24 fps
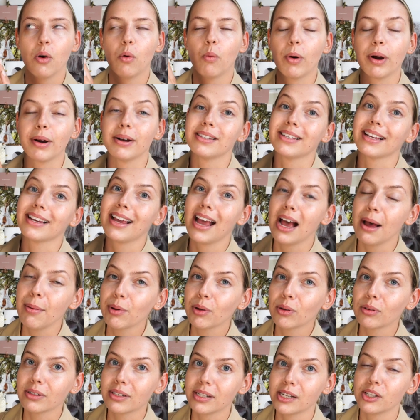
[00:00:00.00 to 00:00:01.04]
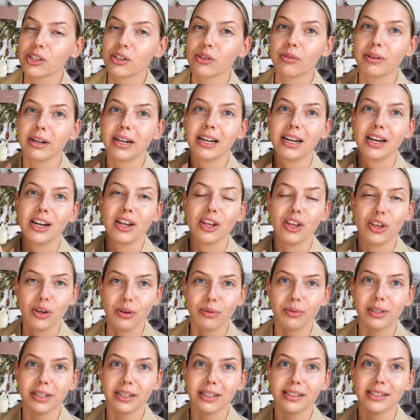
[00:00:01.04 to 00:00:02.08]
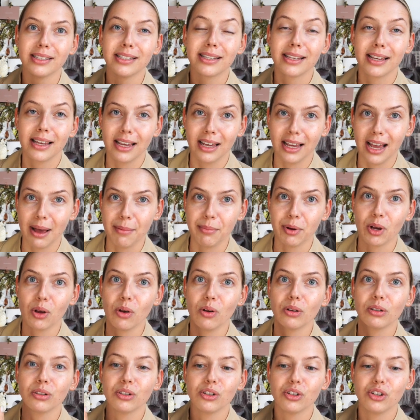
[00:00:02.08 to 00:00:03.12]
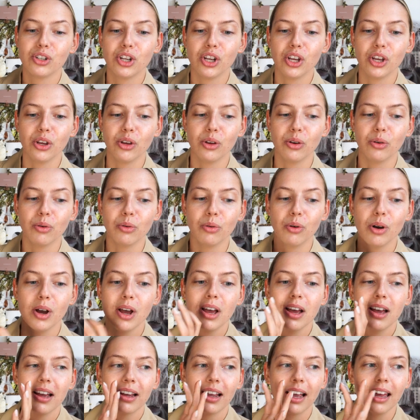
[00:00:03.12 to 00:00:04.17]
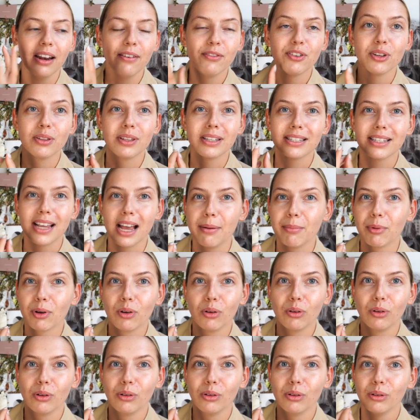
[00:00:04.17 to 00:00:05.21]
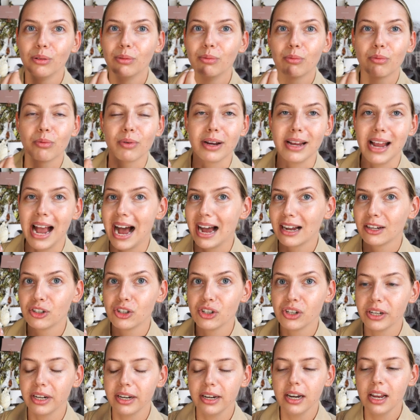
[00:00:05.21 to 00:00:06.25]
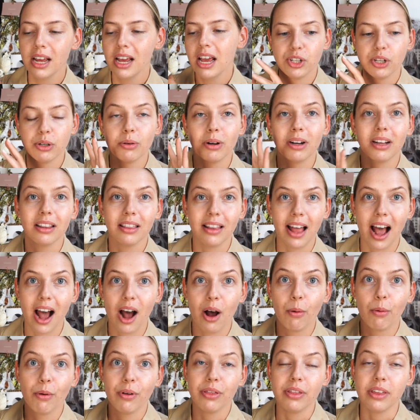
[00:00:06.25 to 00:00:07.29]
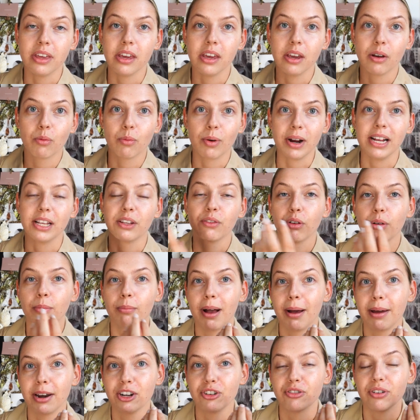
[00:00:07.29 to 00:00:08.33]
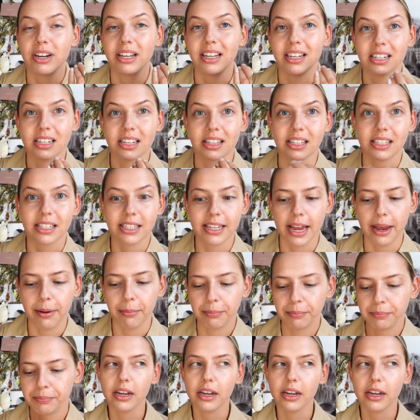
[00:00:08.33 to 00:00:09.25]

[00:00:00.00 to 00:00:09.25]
Whereas a chemical sunscreen uses chemicals to kind of do this chemical reaction to allow the rays from penetrating into the skin.